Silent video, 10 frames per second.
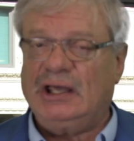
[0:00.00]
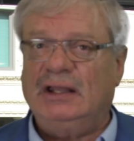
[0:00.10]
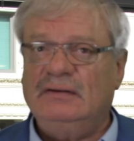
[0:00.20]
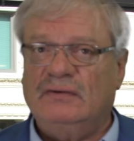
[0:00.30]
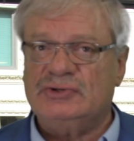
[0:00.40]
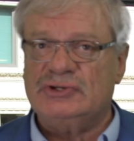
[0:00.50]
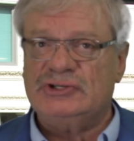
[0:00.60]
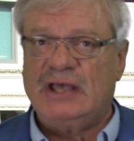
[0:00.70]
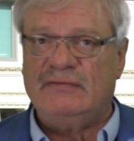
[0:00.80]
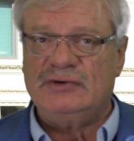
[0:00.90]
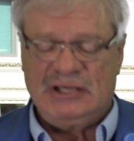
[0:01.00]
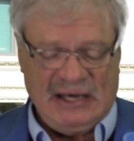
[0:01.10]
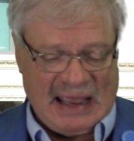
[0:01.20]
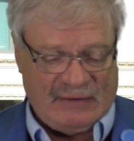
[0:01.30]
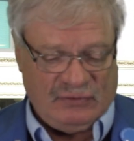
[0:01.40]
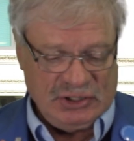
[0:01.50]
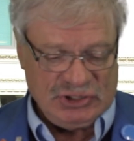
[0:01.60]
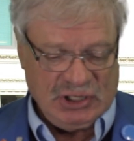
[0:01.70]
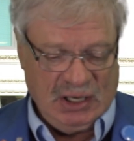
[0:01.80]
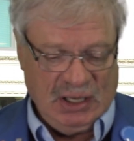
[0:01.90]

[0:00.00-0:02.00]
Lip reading: done versus 17 average.